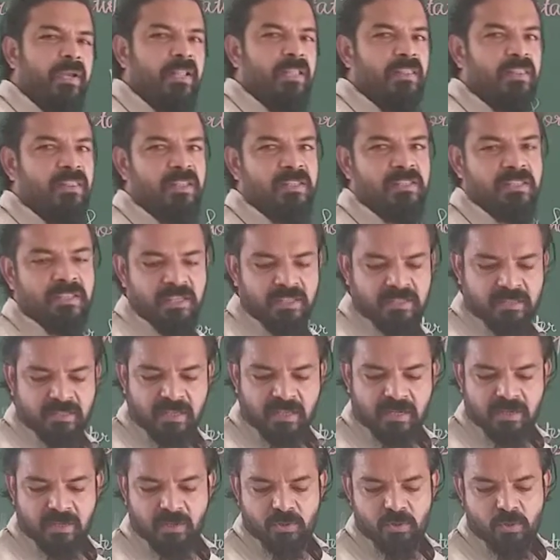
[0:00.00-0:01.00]
in the 6th
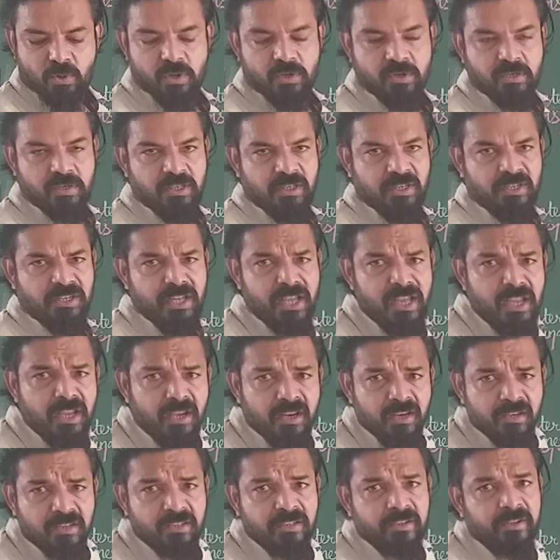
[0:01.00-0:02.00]
standard you already
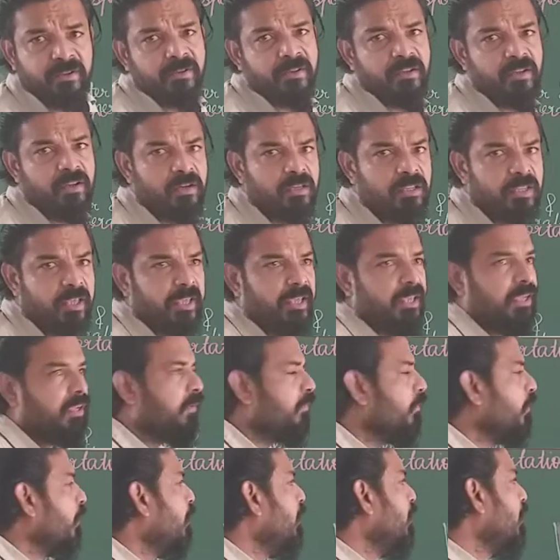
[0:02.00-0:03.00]
did.
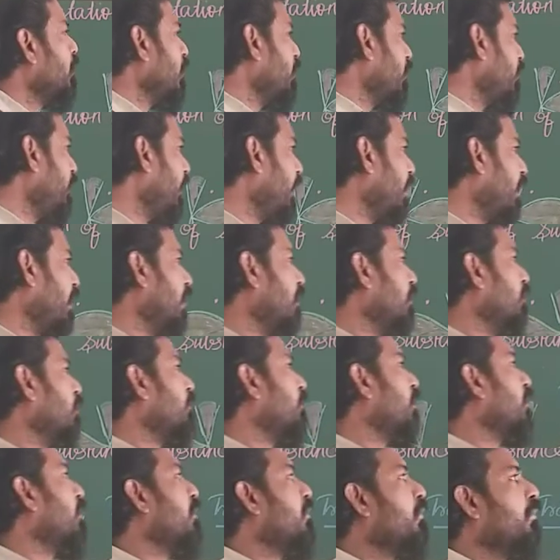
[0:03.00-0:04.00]
Okay.
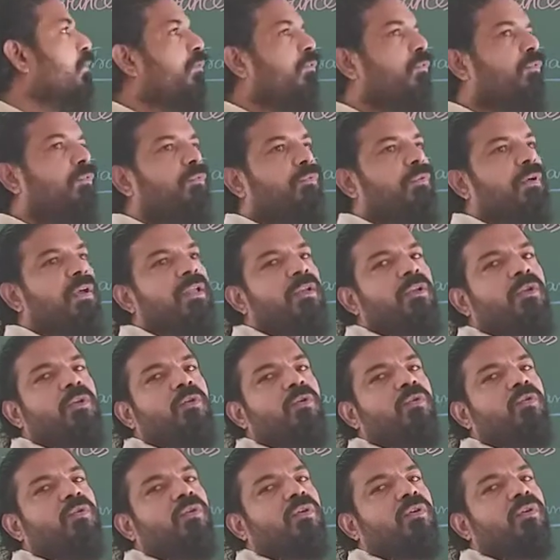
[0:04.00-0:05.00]
Now, when
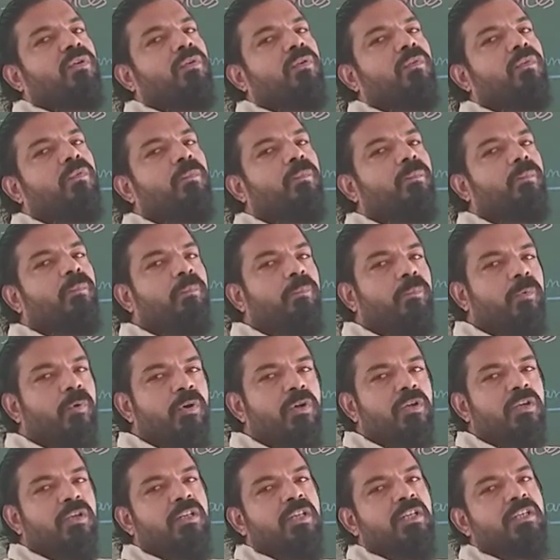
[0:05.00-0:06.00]
you
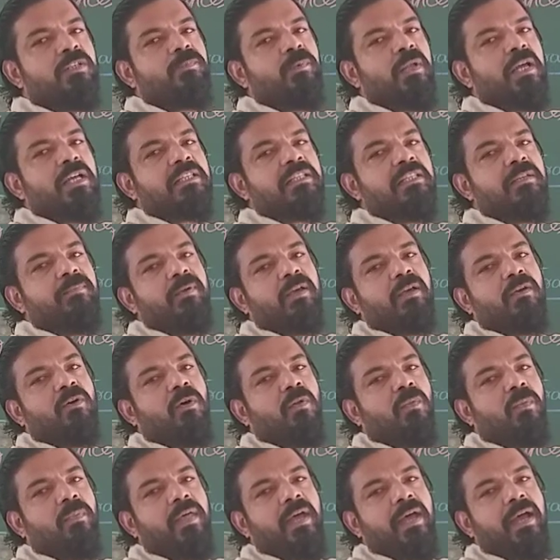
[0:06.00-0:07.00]
put this plastic bag
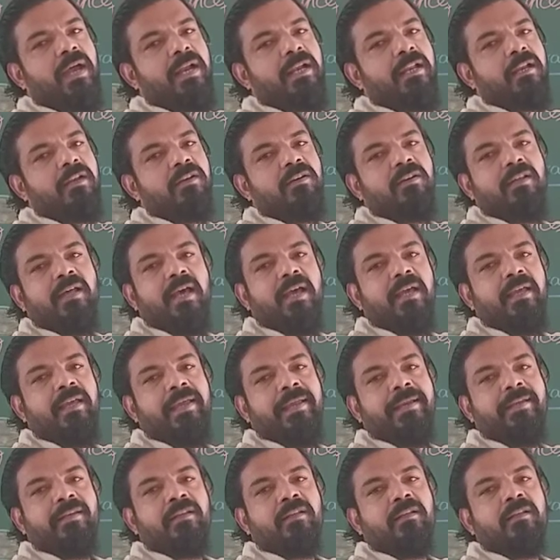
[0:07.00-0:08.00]
on that and tie
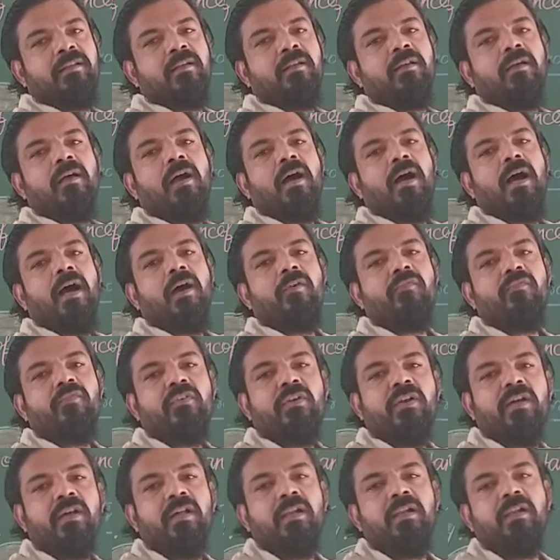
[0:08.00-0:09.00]
it,
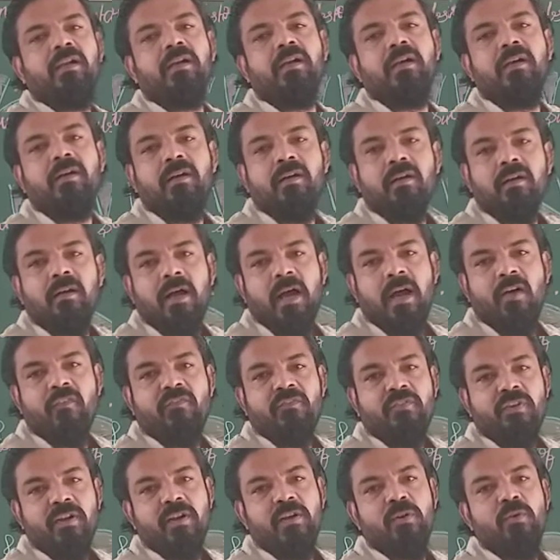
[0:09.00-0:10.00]
after
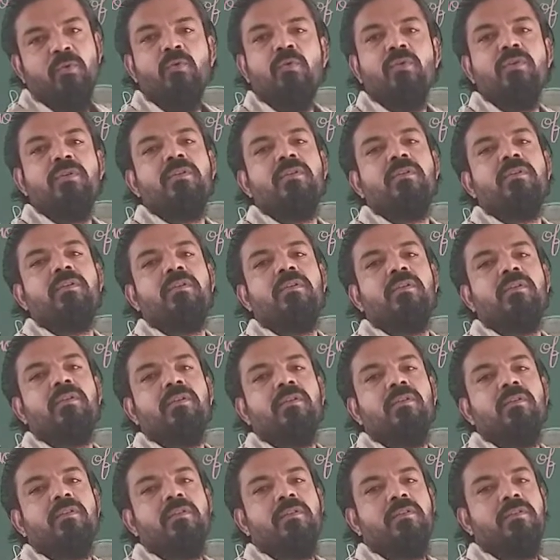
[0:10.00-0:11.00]
afternoon,
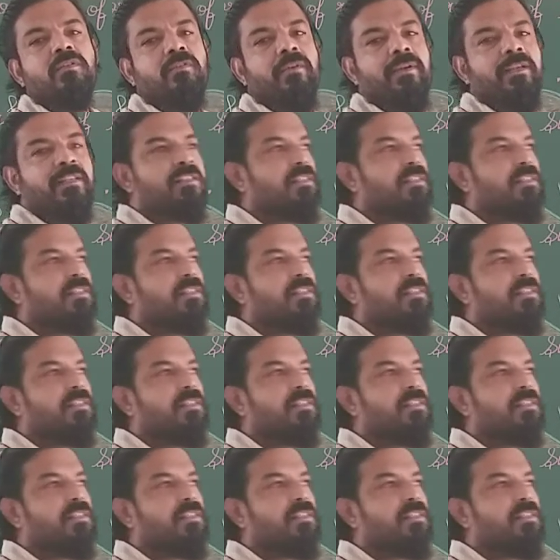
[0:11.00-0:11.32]
when